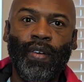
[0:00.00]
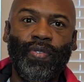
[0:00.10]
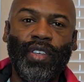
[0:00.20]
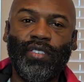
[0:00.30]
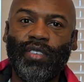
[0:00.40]

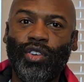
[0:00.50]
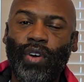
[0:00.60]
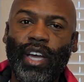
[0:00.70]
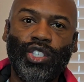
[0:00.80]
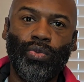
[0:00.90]
this
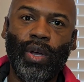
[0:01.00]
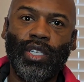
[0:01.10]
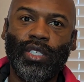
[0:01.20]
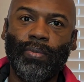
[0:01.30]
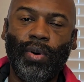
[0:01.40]

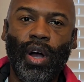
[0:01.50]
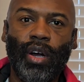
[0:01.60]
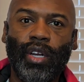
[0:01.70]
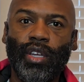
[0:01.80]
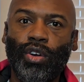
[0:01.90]
graduation
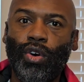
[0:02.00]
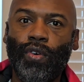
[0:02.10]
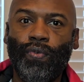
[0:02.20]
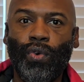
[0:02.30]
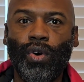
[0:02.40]
party, or
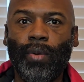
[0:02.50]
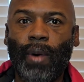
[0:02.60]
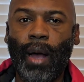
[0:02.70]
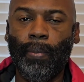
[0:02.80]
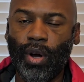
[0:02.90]
for
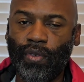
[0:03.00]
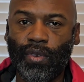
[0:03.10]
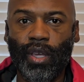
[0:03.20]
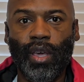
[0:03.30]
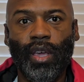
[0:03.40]
my
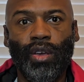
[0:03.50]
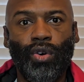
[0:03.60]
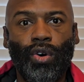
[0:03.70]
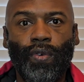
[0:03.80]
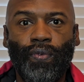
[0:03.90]
birthday,
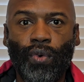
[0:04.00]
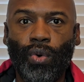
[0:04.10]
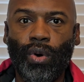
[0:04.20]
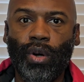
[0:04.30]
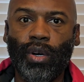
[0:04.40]
or
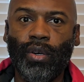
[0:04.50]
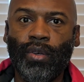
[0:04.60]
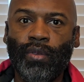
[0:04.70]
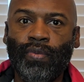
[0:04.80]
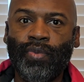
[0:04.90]
for
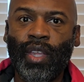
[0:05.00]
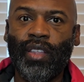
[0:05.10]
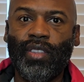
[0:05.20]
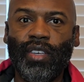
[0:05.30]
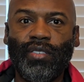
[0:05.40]

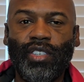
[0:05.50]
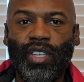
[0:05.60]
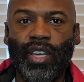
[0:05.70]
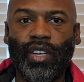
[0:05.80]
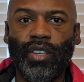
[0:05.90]
this
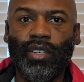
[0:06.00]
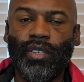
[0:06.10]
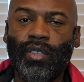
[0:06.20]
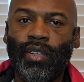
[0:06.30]
dinner.